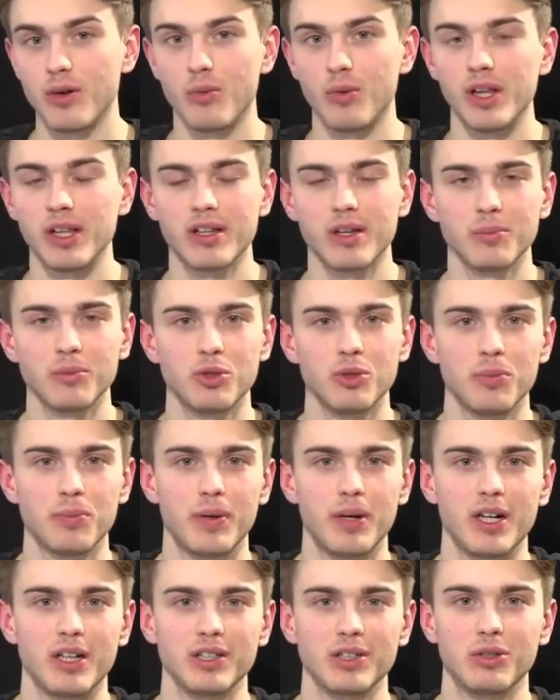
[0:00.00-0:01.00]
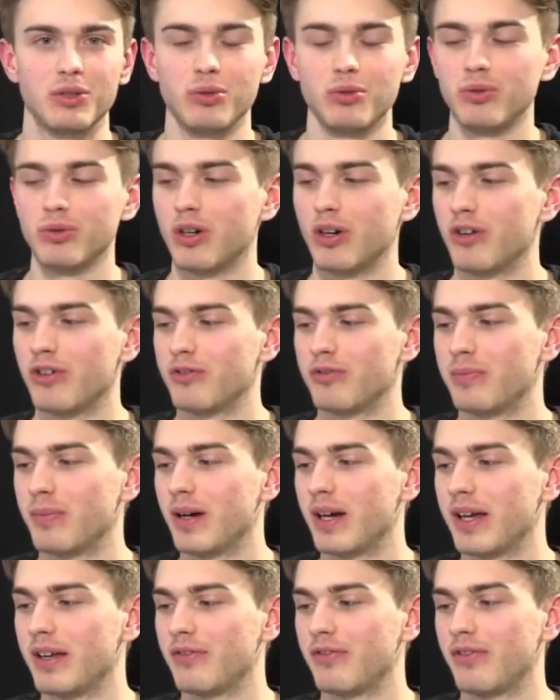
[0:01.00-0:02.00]
Welcome to part two of
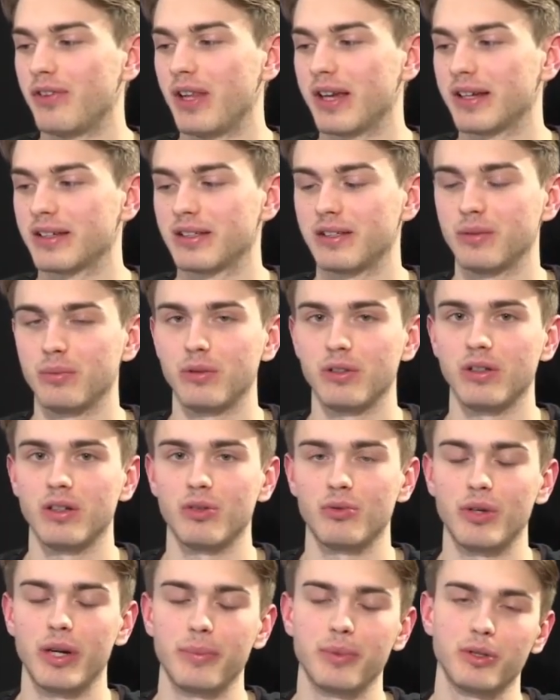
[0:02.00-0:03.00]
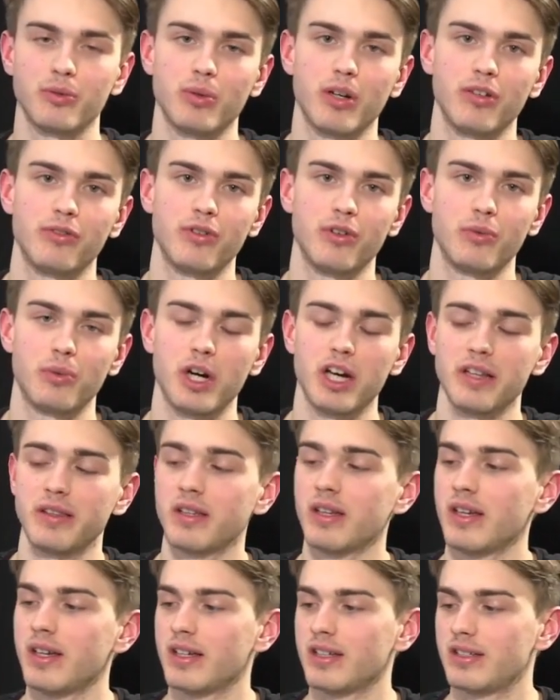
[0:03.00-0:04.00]
my flexible repertoire for
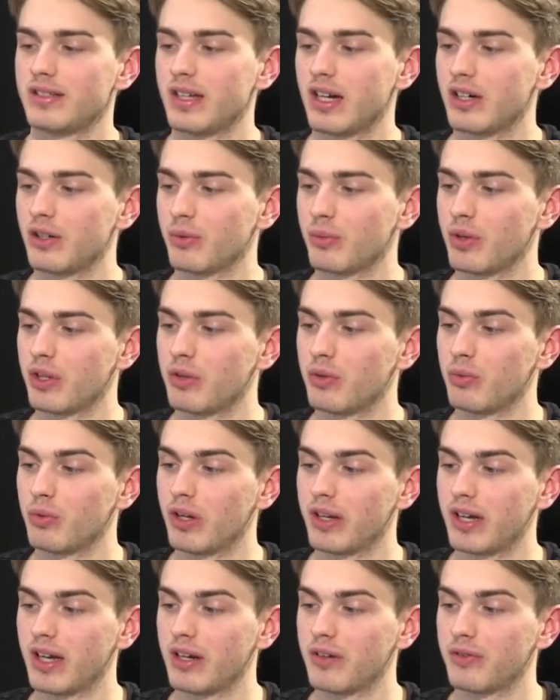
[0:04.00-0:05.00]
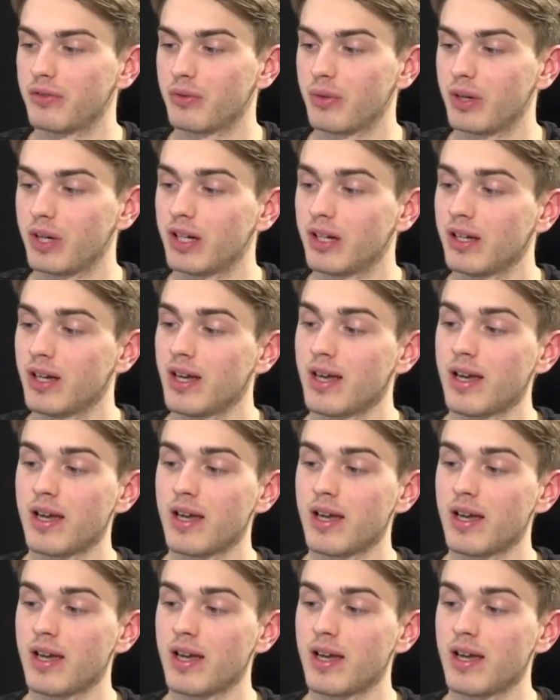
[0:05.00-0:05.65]
white, starting with One Knight F3.